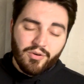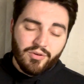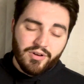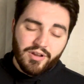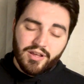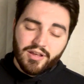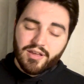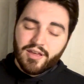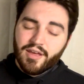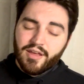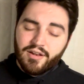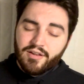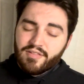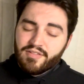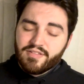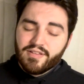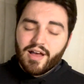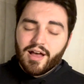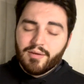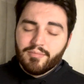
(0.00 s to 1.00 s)
it can
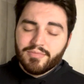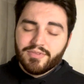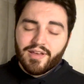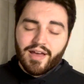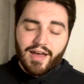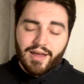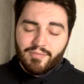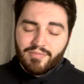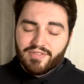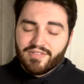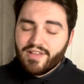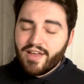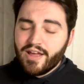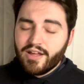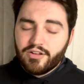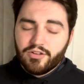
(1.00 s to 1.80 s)
sometimes set